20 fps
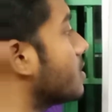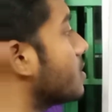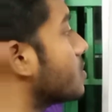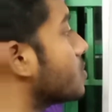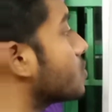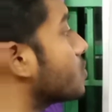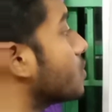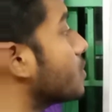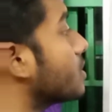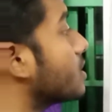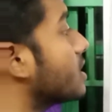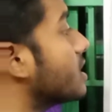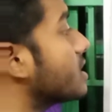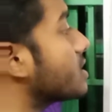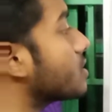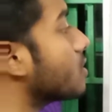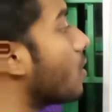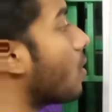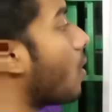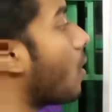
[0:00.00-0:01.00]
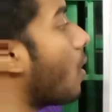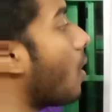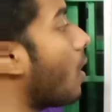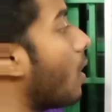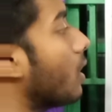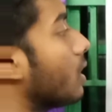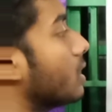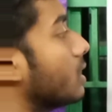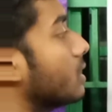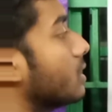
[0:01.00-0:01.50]
So these
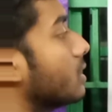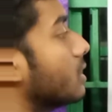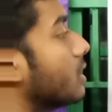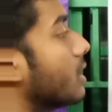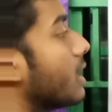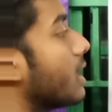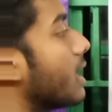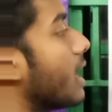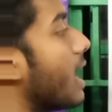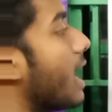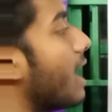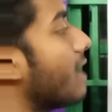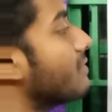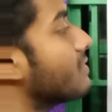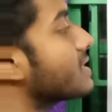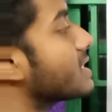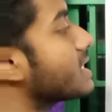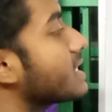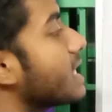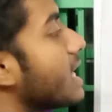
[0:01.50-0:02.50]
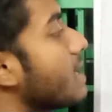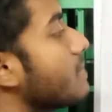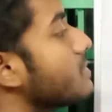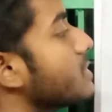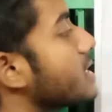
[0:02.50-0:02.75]
all have same